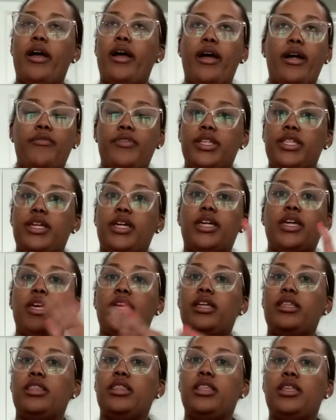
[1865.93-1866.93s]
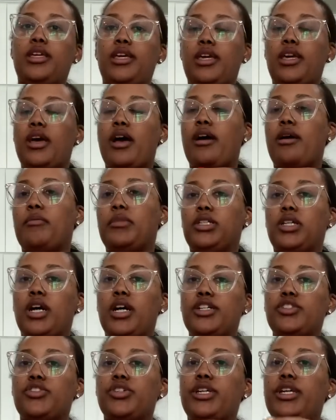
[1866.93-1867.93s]
everything in the um,
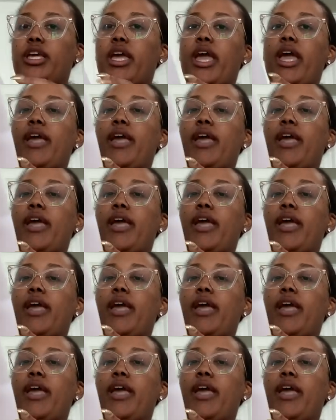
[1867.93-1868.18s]
laundry.